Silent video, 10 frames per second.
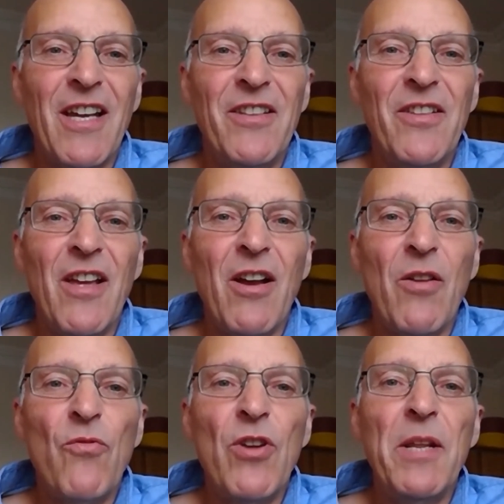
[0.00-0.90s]
And
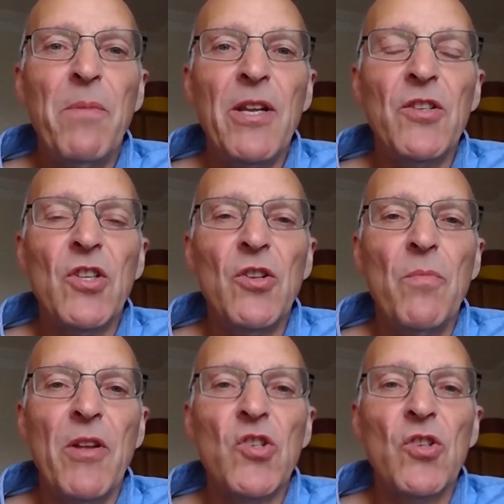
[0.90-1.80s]
I'm really pleased that you
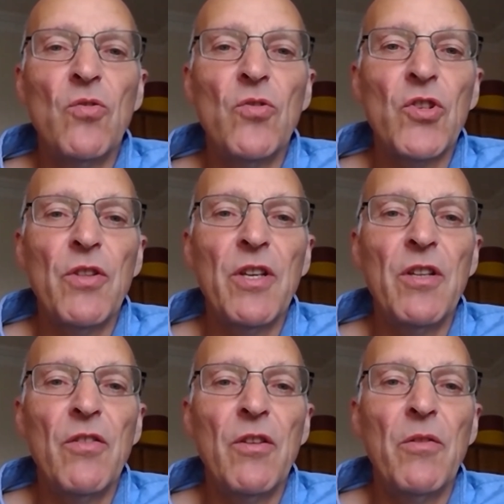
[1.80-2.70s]
mentioned also
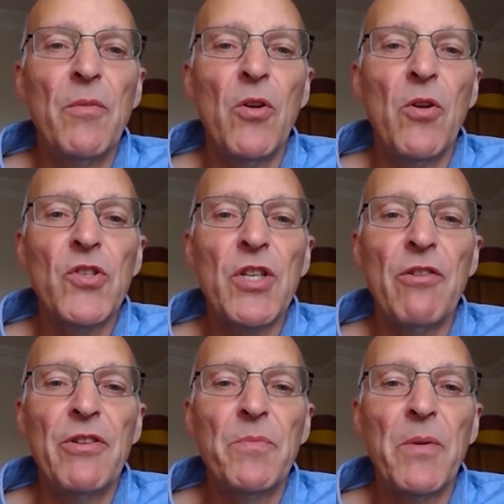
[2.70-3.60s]
the blog series,